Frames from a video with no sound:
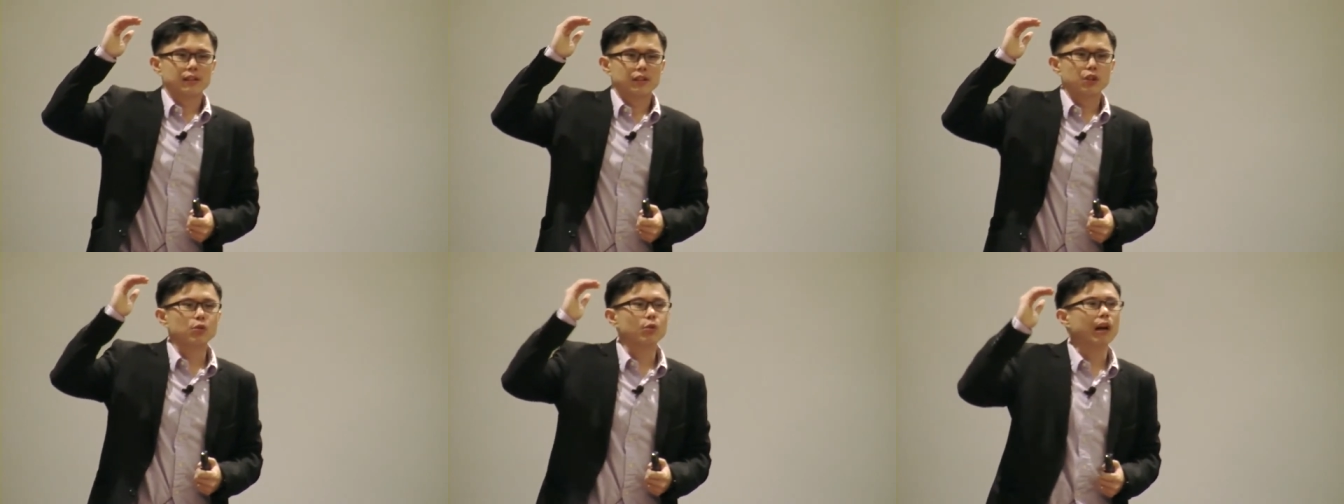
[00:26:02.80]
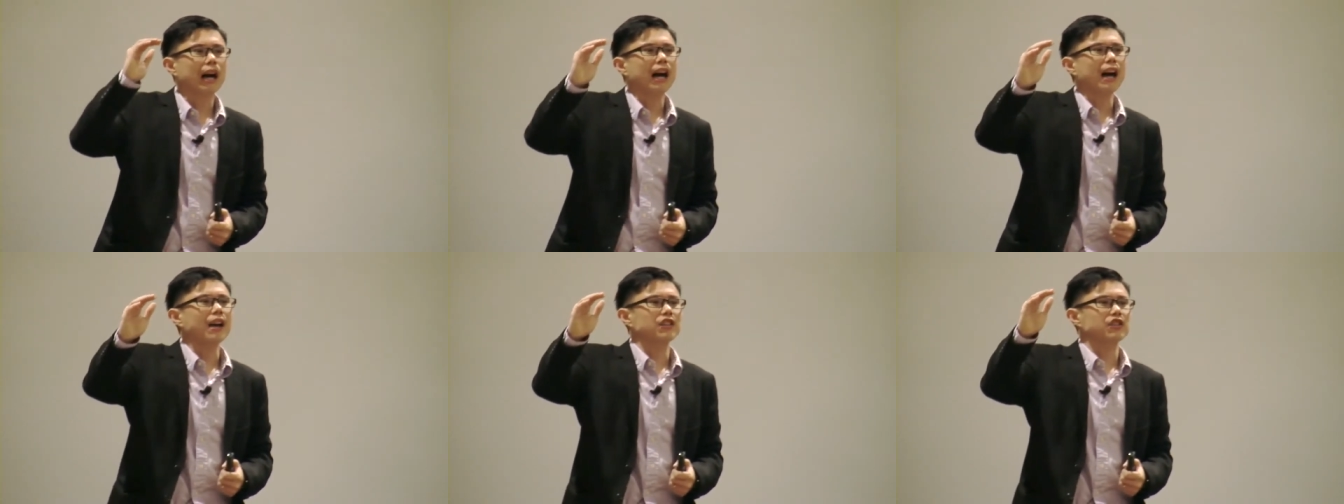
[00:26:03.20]
you
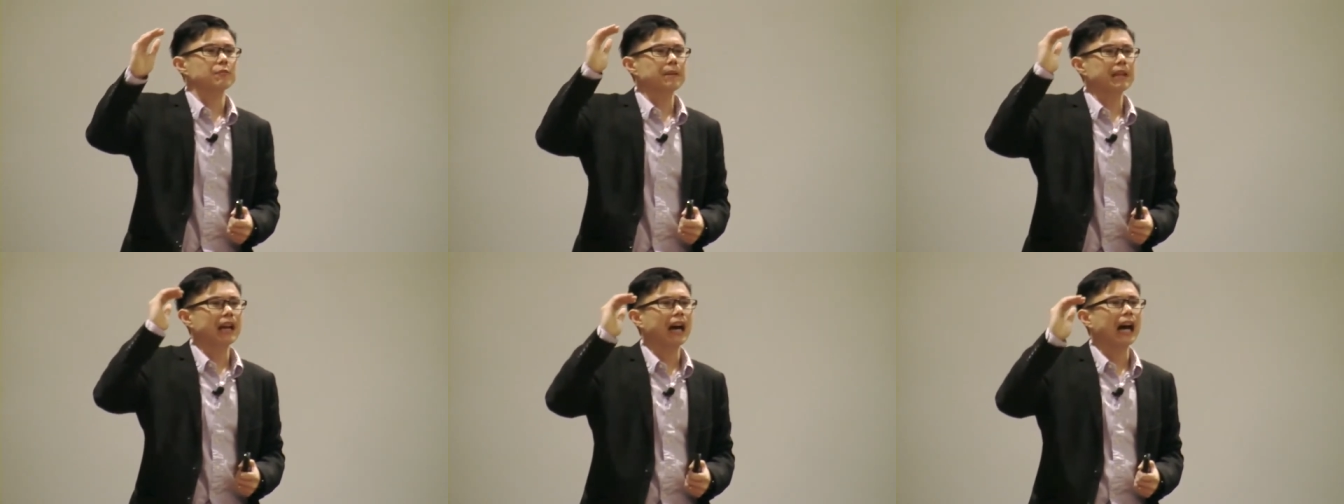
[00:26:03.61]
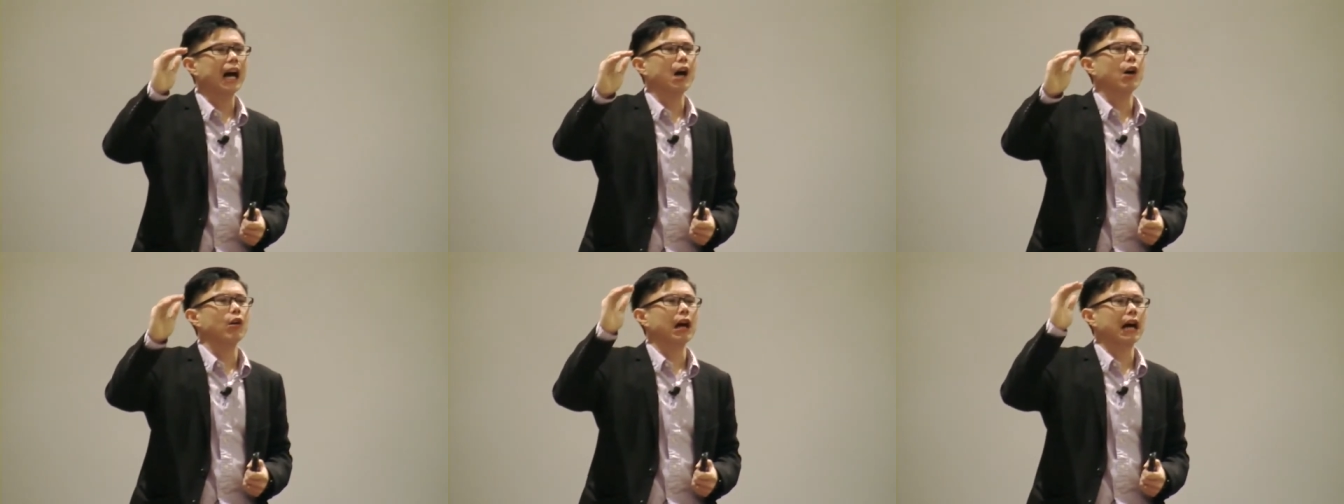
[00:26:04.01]
ask me
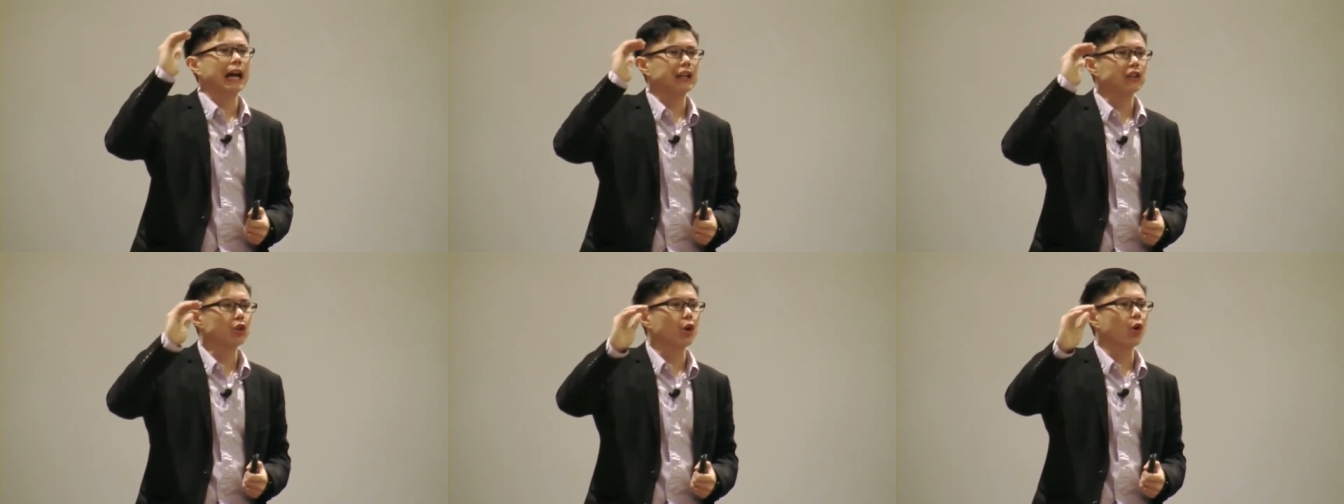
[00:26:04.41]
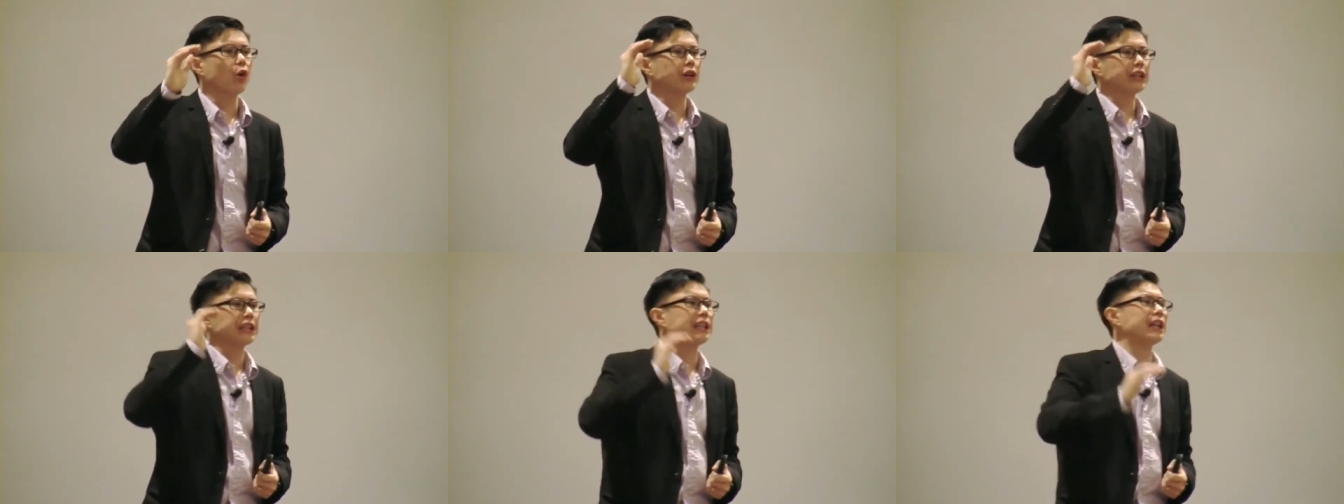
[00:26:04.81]
how I
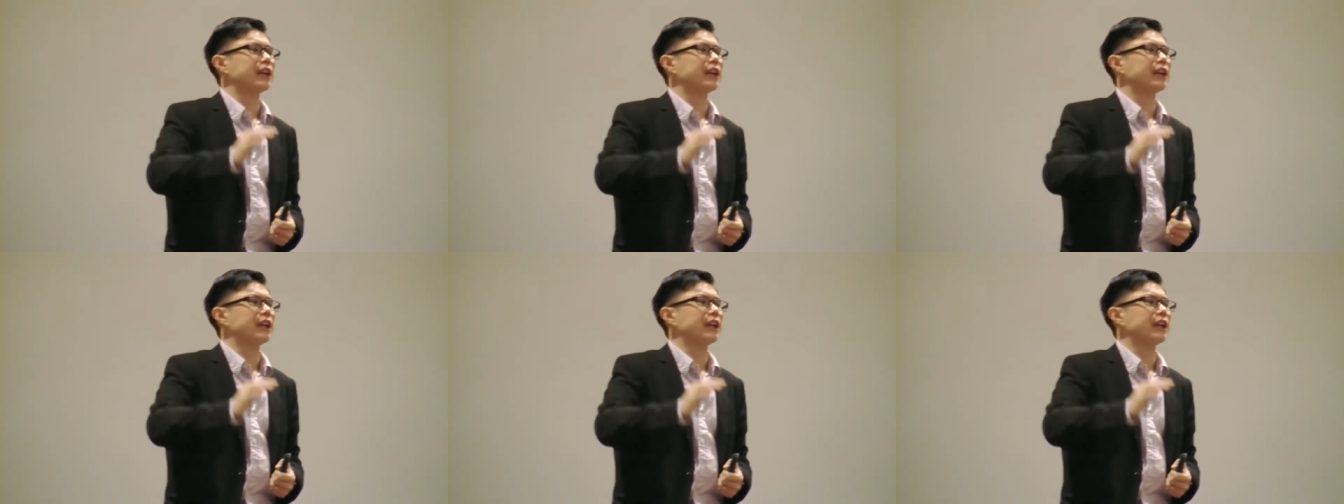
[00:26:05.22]
know he